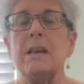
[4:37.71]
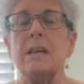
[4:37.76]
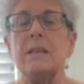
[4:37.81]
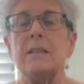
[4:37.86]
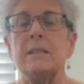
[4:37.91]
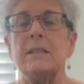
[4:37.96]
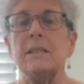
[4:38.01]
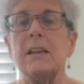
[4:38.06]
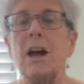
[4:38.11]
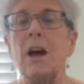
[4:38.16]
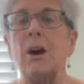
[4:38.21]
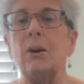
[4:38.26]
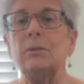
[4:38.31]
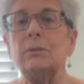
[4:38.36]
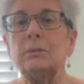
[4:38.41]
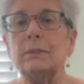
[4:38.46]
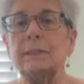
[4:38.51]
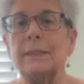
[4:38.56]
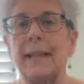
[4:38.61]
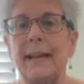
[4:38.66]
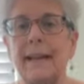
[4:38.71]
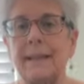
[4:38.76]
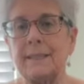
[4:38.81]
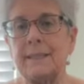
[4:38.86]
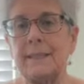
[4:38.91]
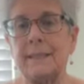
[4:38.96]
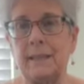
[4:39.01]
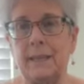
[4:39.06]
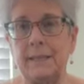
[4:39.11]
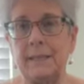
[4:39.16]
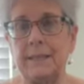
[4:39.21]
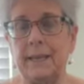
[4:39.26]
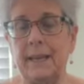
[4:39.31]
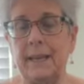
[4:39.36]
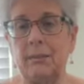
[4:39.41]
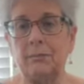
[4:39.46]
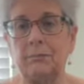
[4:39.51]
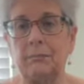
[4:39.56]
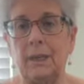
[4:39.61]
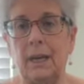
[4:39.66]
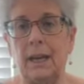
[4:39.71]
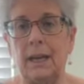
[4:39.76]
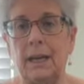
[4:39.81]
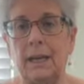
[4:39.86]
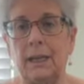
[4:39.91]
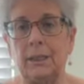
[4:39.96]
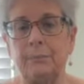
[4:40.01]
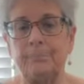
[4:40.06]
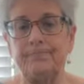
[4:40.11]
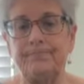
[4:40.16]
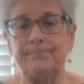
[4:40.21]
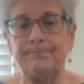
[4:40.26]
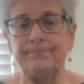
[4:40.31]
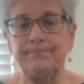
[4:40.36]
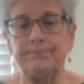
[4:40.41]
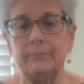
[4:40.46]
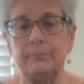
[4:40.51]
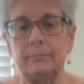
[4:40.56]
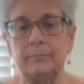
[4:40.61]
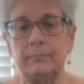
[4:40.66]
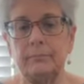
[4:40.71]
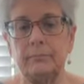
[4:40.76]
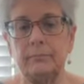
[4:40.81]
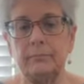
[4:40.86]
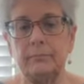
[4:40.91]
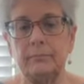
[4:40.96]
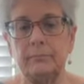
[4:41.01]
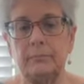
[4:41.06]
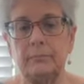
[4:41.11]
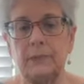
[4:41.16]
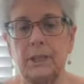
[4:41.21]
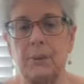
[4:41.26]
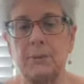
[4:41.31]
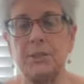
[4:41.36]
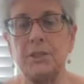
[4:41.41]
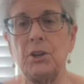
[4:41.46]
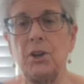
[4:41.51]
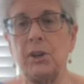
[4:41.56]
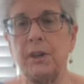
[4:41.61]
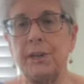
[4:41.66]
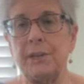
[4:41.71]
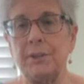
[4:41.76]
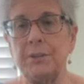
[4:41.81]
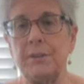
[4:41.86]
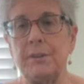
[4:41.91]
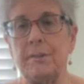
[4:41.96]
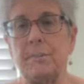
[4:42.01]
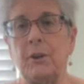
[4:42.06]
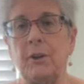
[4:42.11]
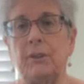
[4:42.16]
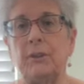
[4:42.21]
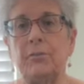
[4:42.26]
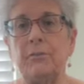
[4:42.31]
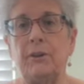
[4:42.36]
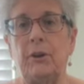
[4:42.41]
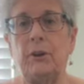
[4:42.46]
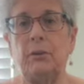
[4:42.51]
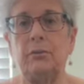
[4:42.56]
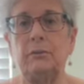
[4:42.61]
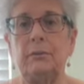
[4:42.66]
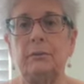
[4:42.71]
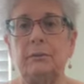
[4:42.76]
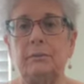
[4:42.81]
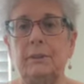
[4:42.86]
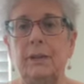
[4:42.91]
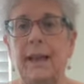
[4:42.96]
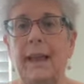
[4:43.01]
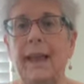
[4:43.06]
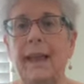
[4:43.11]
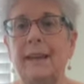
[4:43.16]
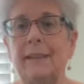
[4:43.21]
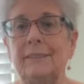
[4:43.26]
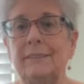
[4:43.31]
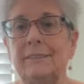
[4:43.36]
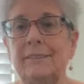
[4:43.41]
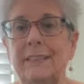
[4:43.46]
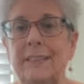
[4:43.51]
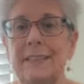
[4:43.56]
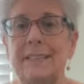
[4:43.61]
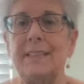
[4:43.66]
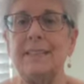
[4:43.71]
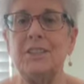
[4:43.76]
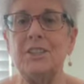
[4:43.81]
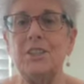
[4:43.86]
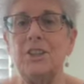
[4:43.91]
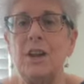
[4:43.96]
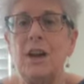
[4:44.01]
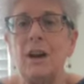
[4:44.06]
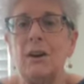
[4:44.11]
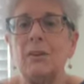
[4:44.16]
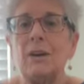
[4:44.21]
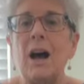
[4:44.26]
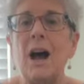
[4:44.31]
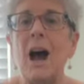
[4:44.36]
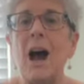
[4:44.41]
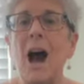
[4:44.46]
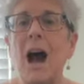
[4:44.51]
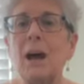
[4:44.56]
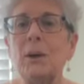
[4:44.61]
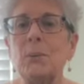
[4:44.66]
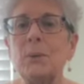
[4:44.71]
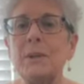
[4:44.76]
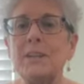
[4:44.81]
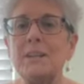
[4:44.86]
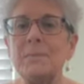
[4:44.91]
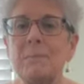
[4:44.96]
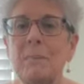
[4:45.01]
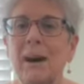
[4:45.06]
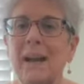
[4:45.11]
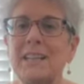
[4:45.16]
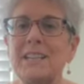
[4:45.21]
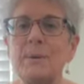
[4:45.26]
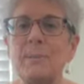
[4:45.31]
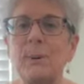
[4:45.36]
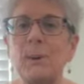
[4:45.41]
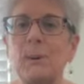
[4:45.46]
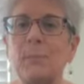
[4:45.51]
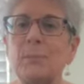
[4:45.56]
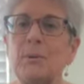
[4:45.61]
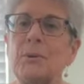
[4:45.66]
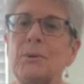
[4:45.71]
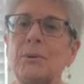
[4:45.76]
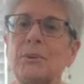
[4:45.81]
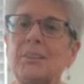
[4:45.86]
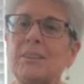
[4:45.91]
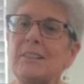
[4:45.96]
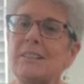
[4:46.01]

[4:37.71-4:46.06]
So, last Sunday, I was talking to them on the phone, and he says, you know, I wouldn't mind a purple